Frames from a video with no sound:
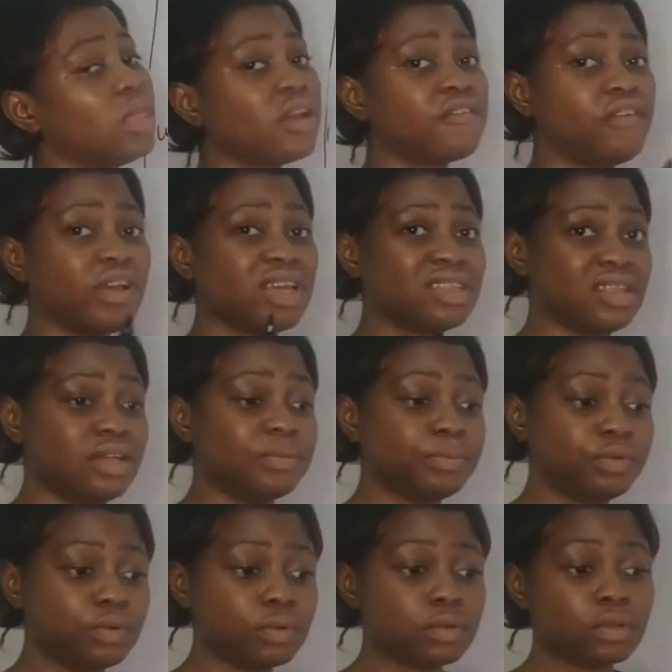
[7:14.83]
Take, for
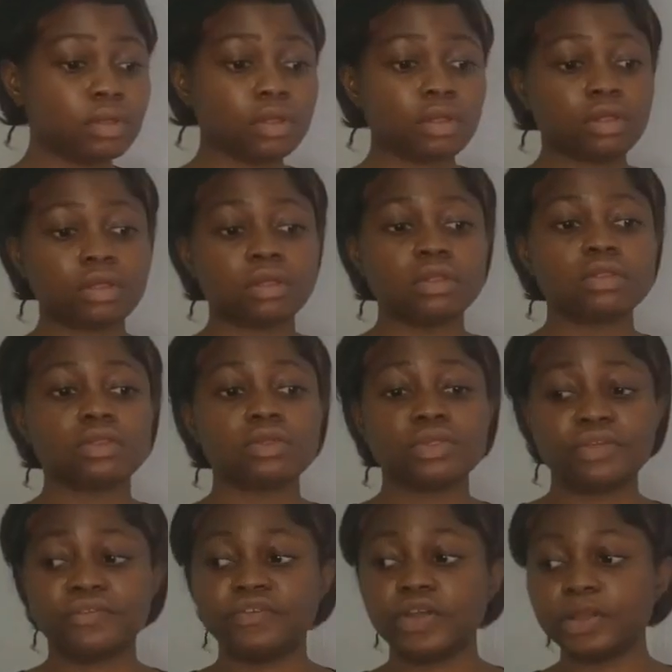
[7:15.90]
example,
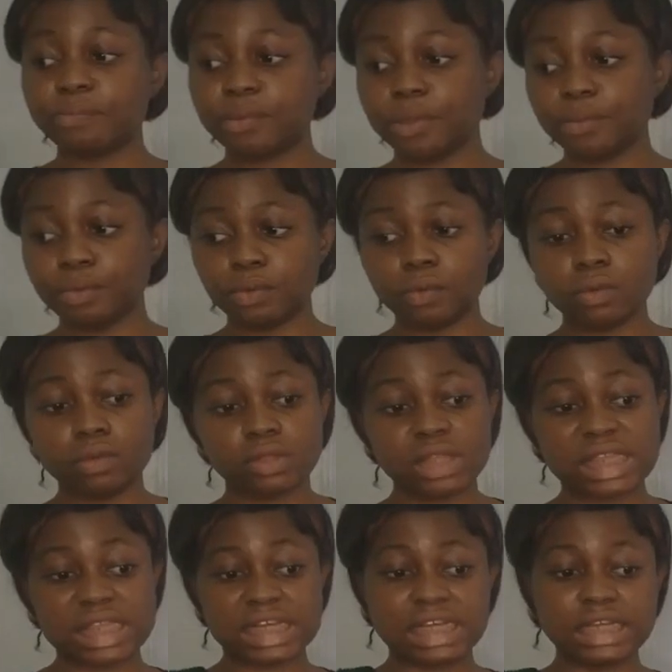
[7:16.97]
two different people
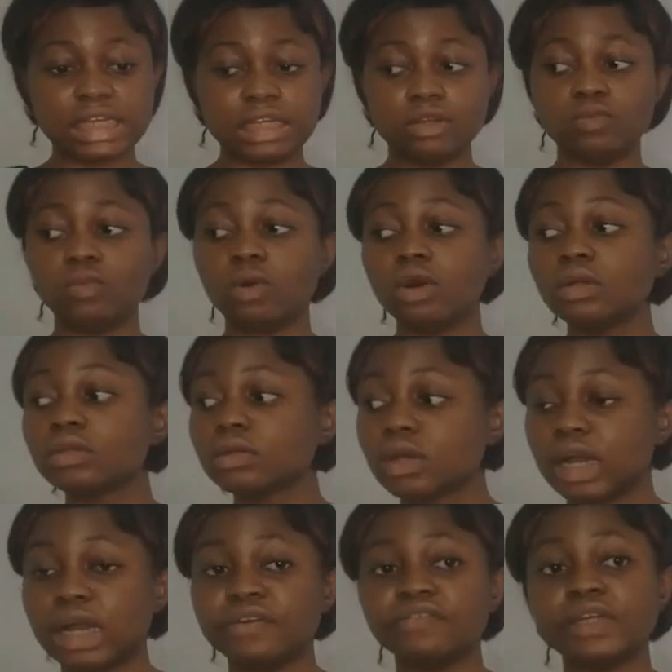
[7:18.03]
standing,
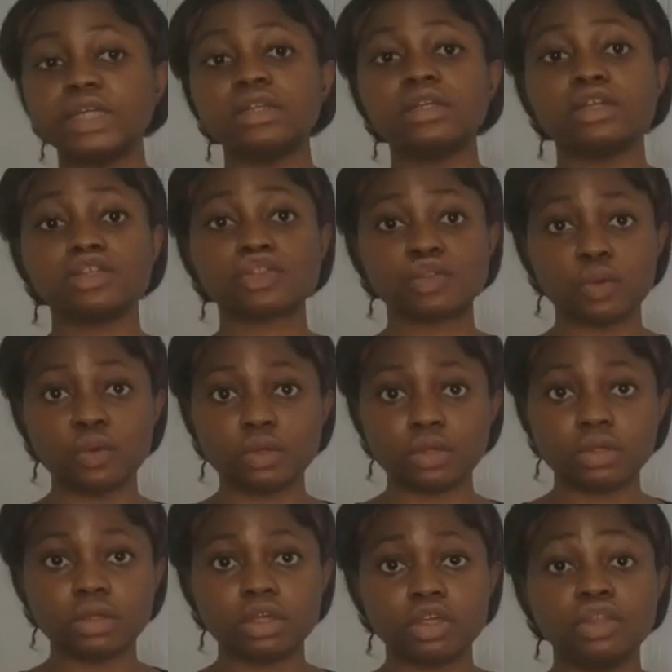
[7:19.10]
one carrying a
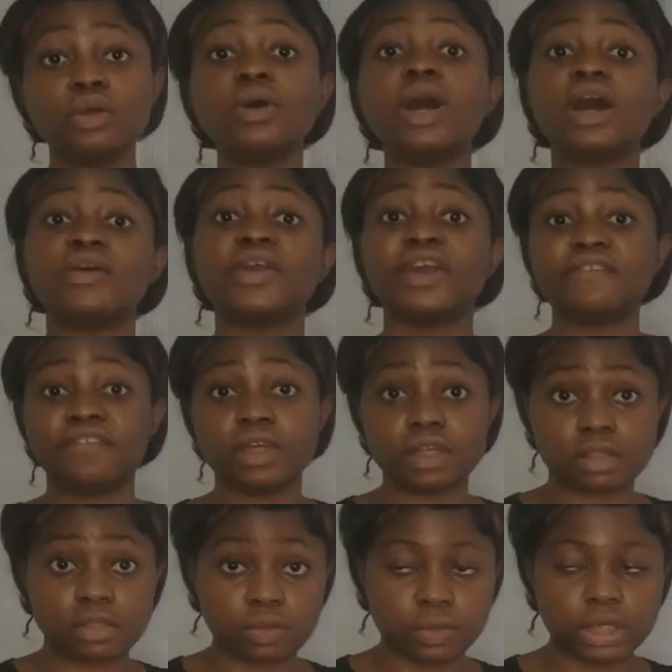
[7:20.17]
stone. You know how heavy
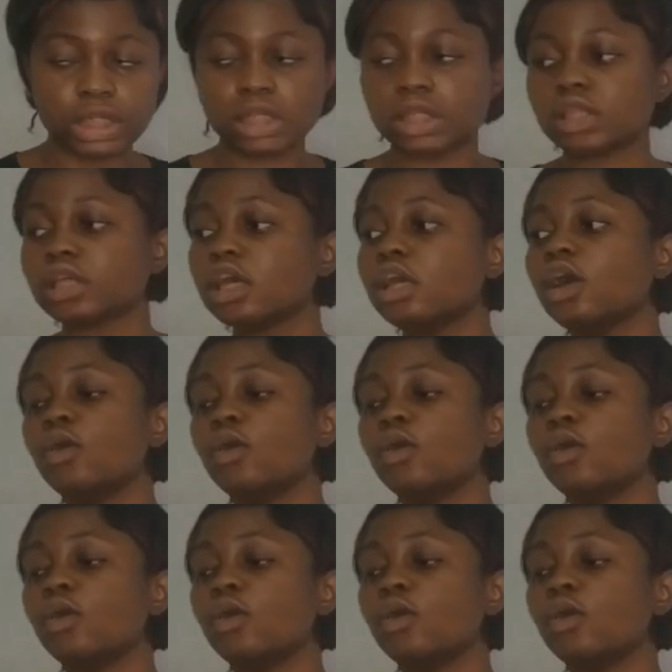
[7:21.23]
a stone is.